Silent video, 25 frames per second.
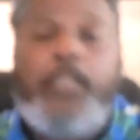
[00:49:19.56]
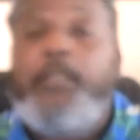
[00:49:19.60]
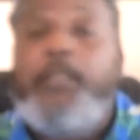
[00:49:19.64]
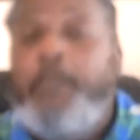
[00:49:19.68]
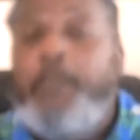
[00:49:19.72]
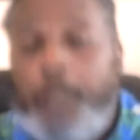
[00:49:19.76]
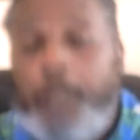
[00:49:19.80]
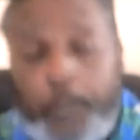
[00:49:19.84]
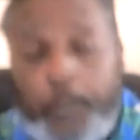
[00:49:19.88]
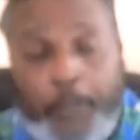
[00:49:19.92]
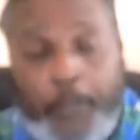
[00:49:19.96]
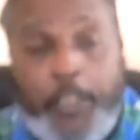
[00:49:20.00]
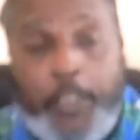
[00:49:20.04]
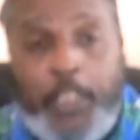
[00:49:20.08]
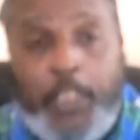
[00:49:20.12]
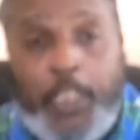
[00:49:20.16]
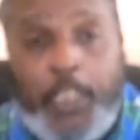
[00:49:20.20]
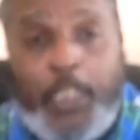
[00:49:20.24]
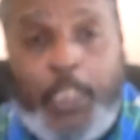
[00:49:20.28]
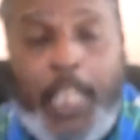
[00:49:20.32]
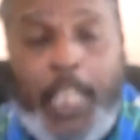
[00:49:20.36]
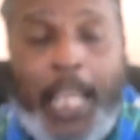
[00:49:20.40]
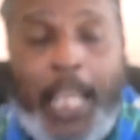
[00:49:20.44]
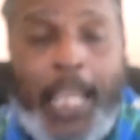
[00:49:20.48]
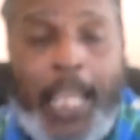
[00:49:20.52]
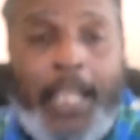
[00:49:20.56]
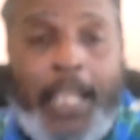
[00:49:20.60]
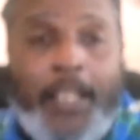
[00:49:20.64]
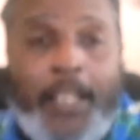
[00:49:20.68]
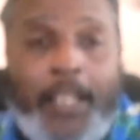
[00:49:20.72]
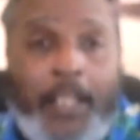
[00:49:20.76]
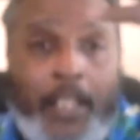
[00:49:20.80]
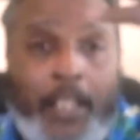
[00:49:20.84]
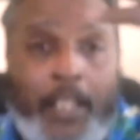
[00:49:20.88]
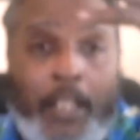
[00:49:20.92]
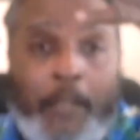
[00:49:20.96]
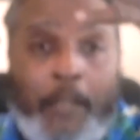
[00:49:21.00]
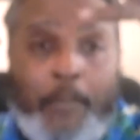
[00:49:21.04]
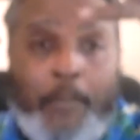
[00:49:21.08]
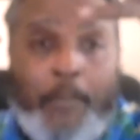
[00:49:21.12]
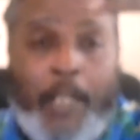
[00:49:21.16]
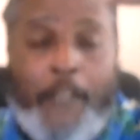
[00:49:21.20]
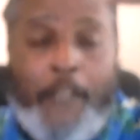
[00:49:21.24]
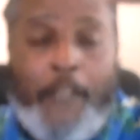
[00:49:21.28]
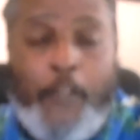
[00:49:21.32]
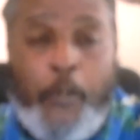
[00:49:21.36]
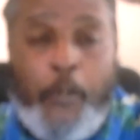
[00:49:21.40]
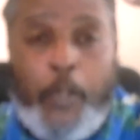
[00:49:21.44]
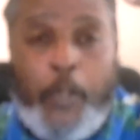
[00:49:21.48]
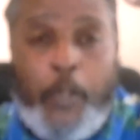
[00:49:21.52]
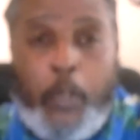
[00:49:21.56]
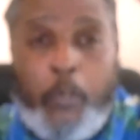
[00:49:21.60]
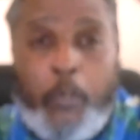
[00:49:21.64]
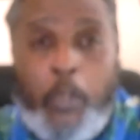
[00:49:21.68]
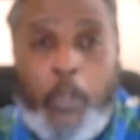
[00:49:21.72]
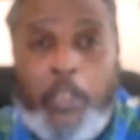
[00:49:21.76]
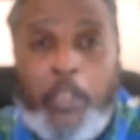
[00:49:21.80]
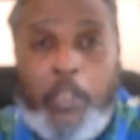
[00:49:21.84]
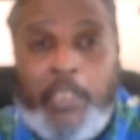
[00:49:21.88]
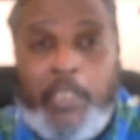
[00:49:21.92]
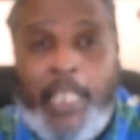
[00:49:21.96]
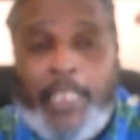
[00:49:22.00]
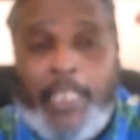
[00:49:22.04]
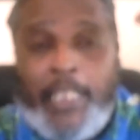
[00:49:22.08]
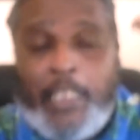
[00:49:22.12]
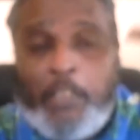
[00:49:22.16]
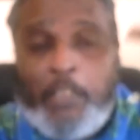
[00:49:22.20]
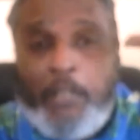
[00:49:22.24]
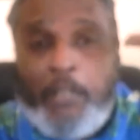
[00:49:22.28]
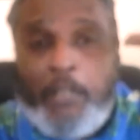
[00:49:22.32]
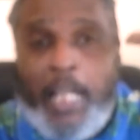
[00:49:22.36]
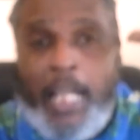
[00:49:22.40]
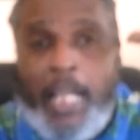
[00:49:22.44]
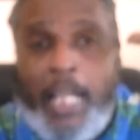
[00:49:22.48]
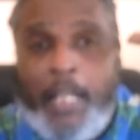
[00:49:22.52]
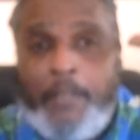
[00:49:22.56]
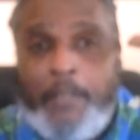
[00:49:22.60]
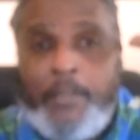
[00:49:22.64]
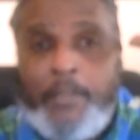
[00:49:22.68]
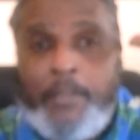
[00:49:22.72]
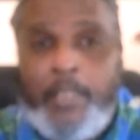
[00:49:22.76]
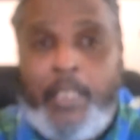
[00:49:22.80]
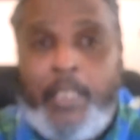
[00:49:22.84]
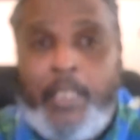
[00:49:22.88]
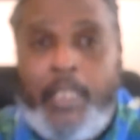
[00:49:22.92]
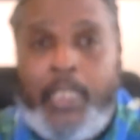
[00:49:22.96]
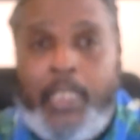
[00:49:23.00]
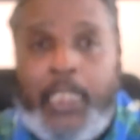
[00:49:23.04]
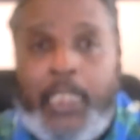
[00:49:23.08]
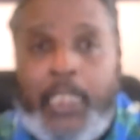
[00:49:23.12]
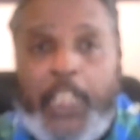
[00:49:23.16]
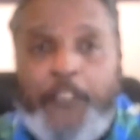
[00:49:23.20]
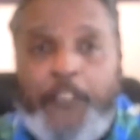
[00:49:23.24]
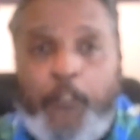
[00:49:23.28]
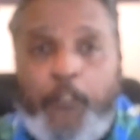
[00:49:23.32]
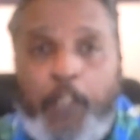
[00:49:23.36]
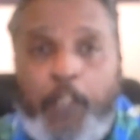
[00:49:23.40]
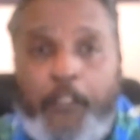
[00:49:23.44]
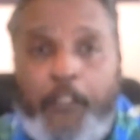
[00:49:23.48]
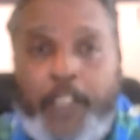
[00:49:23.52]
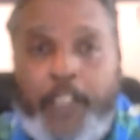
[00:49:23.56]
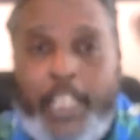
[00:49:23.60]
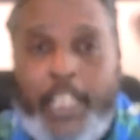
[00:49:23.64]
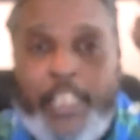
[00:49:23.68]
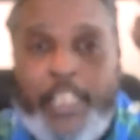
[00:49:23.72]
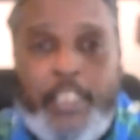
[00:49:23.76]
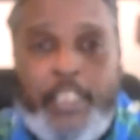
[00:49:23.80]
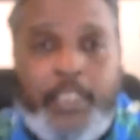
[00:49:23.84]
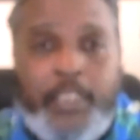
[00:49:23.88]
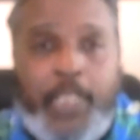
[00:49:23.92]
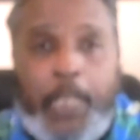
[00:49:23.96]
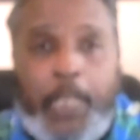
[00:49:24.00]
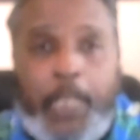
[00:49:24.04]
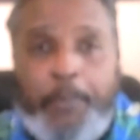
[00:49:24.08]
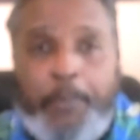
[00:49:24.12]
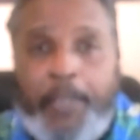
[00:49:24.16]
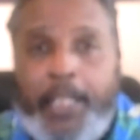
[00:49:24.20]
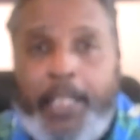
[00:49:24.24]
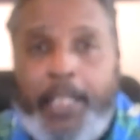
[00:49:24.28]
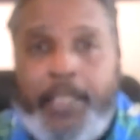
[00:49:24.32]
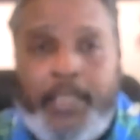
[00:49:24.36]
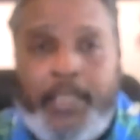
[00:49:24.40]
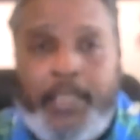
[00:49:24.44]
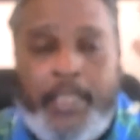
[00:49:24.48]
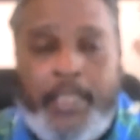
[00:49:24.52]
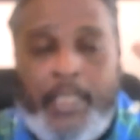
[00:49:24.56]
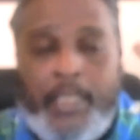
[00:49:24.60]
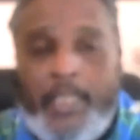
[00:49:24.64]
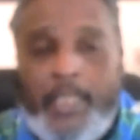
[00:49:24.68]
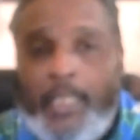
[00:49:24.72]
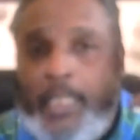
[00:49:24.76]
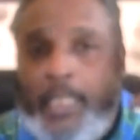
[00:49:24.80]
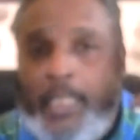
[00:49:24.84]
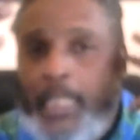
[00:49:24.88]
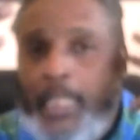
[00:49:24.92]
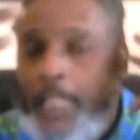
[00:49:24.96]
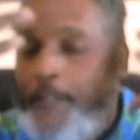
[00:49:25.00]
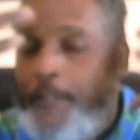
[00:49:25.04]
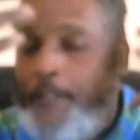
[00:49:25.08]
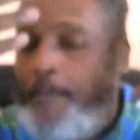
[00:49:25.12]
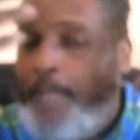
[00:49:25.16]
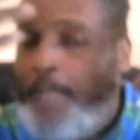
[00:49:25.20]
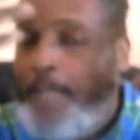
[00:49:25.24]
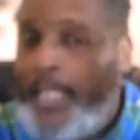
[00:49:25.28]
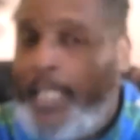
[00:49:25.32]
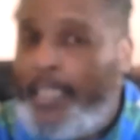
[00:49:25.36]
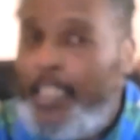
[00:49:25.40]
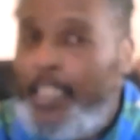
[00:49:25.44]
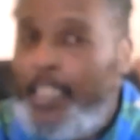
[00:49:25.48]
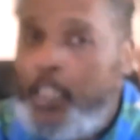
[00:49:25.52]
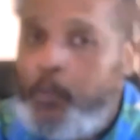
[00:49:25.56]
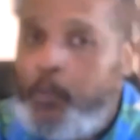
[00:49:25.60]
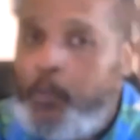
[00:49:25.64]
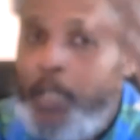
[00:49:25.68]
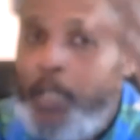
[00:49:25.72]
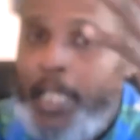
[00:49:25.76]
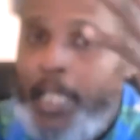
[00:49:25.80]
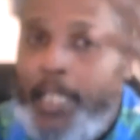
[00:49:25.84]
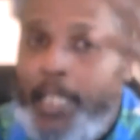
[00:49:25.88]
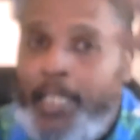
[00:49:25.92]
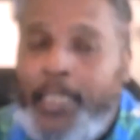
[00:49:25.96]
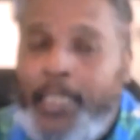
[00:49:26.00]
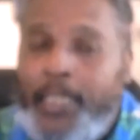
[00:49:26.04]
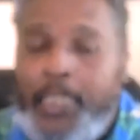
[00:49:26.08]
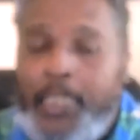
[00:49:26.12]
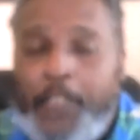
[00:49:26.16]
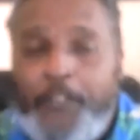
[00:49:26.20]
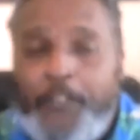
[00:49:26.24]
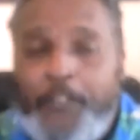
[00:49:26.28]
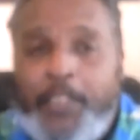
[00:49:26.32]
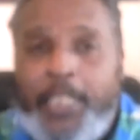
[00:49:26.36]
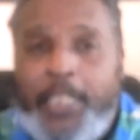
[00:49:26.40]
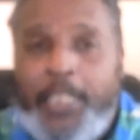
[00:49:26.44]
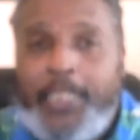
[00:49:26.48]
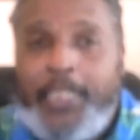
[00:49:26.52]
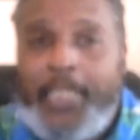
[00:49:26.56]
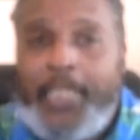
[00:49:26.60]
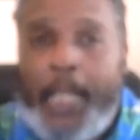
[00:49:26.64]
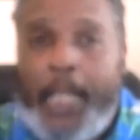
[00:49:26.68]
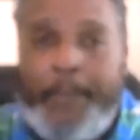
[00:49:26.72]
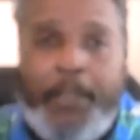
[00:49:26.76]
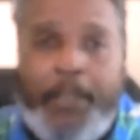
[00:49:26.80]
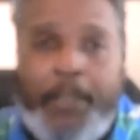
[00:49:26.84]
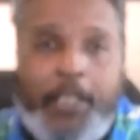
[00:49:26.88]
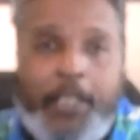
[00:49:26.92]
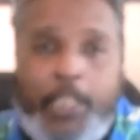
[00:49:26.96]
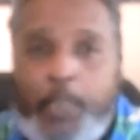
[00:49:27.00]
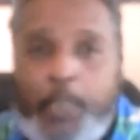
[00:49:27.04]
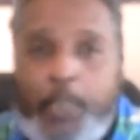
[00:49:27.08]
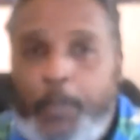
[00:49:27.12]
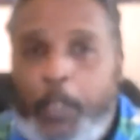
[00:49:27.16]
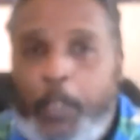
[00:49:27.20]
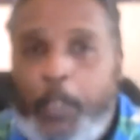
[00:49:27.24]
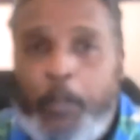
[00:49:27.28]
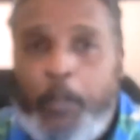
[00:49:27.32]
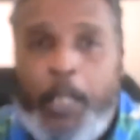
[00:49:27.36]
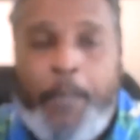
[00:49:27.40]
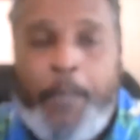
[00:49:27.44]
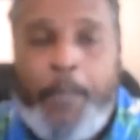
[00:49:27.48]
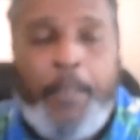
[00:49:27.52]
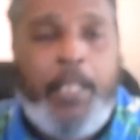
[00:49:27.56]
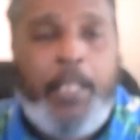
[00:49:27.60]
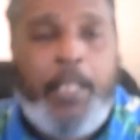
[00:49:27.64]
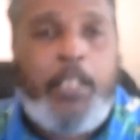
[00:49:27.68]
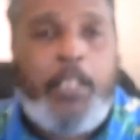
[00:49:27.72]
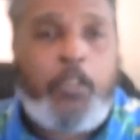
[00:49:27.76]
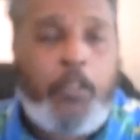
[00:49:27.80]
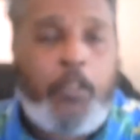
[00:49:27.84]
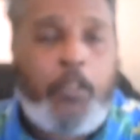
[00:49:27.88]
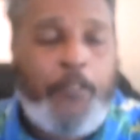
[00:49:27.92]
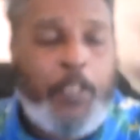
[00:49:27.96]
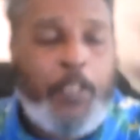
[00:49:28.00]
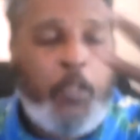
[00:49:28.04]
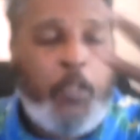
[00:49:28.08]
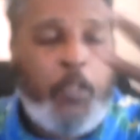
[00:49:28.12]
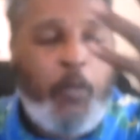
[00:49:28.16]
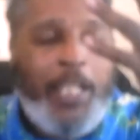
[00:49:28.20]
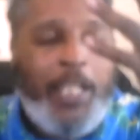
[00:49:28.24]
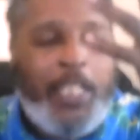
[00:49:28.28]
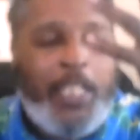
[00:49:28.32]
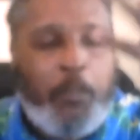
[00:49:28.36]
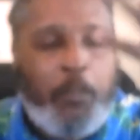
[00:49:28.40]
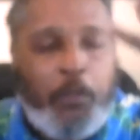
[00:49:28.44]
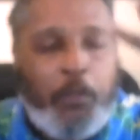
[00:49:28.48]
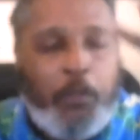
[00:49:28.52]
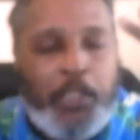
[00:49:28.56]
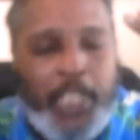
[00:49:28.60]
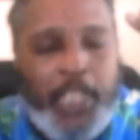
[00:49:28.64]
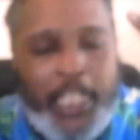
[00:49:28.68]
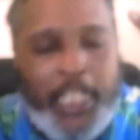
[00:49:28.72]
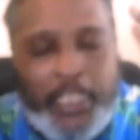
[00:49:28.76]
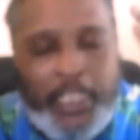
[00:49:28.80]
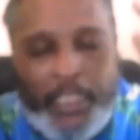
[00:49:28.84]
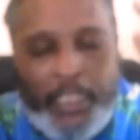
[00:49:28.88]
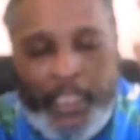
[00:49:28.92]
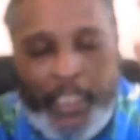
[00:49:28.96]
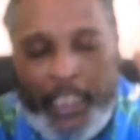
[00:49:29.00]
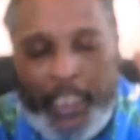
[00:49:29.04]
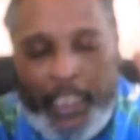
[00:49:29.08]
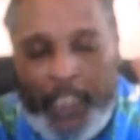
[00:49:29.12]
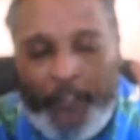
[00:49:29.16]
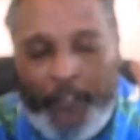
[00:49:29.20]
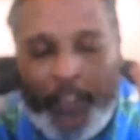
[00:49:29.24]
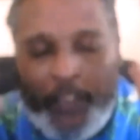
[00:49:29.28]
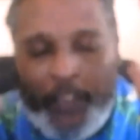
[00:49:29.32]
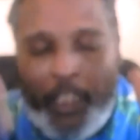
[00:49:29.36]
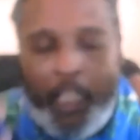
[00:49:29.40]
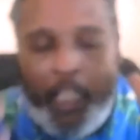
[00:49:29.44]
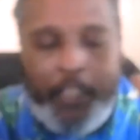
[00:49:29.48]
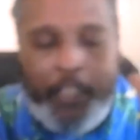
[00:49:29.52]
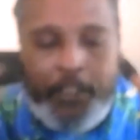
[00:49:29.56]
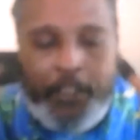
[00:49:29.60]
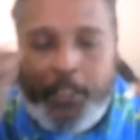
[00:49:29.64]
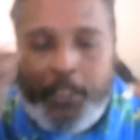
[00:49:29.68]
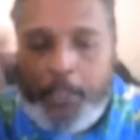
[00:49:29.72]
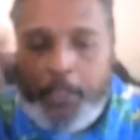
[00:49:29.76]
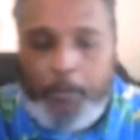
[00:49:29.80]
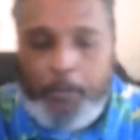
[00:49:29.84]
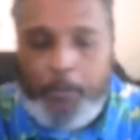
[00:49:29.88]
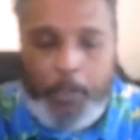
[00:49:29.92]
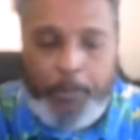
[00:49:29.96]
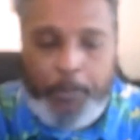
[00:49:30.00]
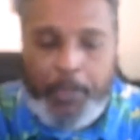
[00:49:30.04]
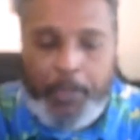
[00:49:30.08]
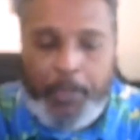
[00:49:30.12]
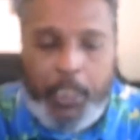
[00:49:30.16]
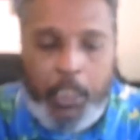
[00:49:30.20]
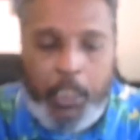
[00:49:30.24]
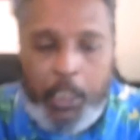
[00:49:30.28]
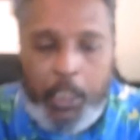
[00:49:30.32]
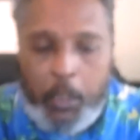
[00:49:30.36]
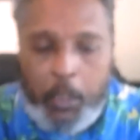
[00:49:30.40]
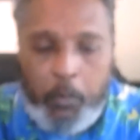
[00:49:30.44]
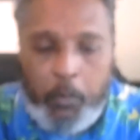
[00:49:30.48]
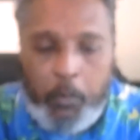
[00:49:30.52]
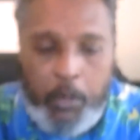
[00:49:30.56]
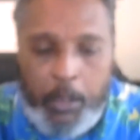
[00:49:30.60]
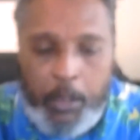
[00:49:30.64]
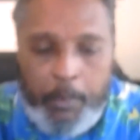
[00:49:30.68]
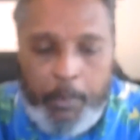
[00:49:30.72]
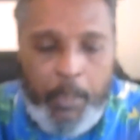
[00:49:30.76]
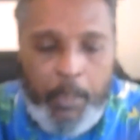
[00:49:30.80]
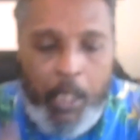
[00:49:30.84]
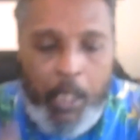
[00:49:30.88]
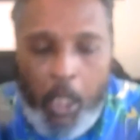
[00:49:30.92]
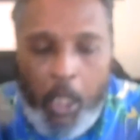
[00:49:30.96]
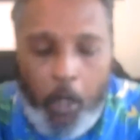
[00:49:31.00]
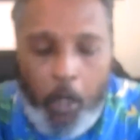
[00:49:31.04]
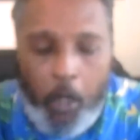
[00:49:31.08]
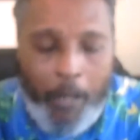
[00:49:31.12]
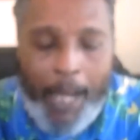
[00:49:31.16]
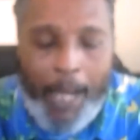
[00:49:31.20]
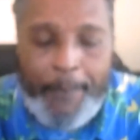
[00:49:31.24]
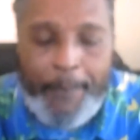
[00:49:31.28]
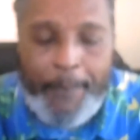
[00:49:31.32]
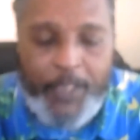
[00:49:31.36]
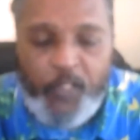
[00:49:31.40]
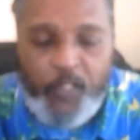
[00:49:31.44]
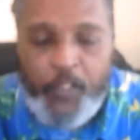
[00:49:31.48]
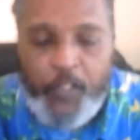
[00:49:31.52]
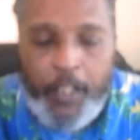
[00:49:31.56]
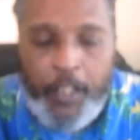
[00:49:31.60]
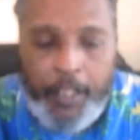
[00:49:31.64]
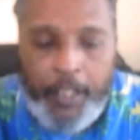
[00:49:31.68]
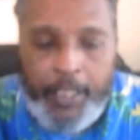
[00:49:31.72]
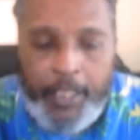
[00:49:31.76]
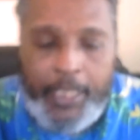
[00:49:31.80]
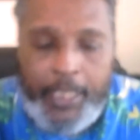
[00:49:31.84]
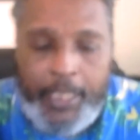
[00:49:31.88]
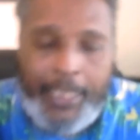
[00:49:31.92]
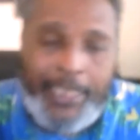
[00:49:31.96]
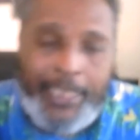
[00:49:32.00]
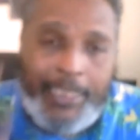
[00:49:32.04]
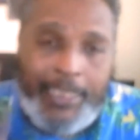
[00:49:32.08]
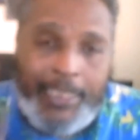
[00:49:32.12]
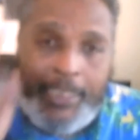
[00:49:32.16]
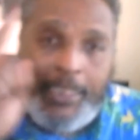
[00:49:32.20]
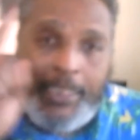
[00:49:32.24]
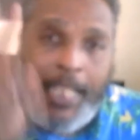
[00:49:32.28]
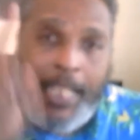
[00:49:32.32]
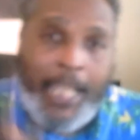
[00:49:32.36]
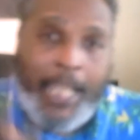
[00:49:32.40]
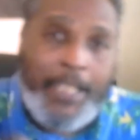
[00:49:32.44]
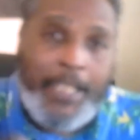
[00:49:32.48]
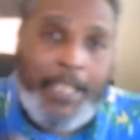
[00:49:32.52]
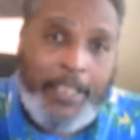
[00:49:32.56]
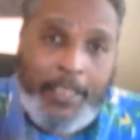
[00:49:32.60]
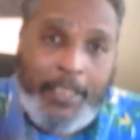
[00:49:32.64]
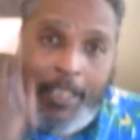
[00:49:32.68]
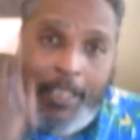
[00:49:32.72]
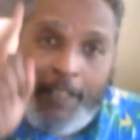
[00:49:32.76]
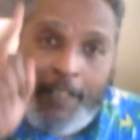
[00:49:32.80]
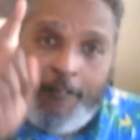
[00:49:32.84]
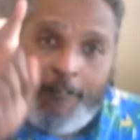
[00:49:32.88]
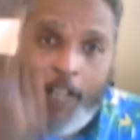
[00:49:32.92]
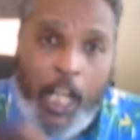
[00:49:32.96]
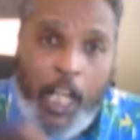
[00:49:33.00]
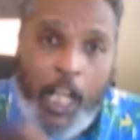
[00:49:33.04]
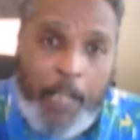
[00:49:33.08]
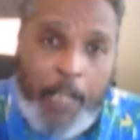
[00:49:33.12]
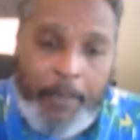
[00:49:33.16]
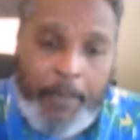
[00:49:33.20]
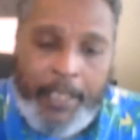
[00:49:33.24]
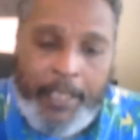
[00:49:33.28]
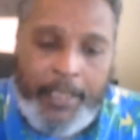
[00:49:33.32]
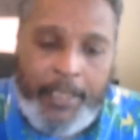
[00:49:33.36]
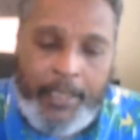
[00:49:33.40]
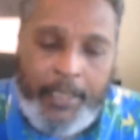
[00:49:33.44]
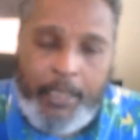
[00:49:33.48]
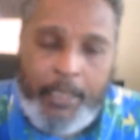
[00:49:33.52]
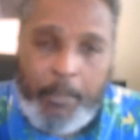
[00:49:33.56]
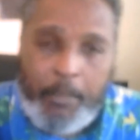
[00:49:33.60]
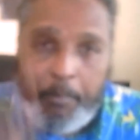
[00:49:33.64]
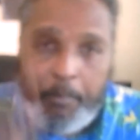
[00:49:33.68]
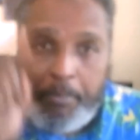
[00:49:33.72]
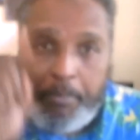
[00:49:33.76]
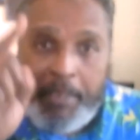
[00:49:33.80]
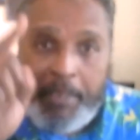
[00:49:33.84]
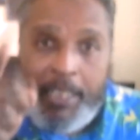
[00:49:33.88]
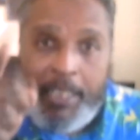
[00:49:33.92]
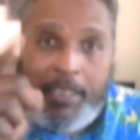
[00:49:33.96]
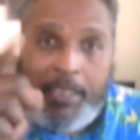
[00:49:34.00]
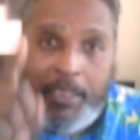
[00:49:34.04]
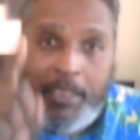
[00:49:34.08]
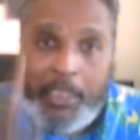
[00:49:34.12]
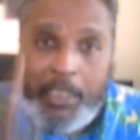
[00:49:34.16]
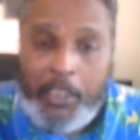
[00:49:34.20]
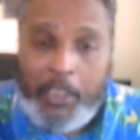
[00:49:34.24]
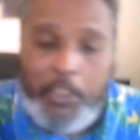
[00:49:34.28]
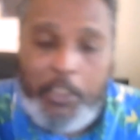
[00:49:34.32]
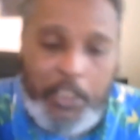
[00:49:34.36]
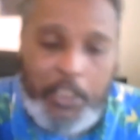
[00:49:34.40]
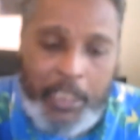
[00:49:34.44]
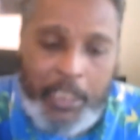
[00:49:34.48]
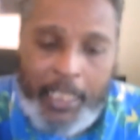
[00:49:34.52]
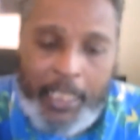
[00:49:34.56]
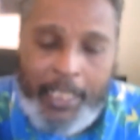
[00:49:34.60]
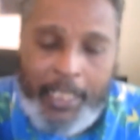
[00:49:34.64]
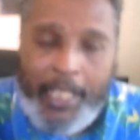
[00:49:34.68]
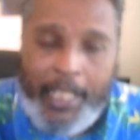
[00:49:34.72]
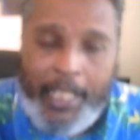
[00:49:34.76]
spiritually saying, but if you were to rotate the crown, different revelations take place. Even back this way, different things happen in the spirit realm. So even the way the rotation of the different colors in a particular room or atmosphere changes the environment, brings solution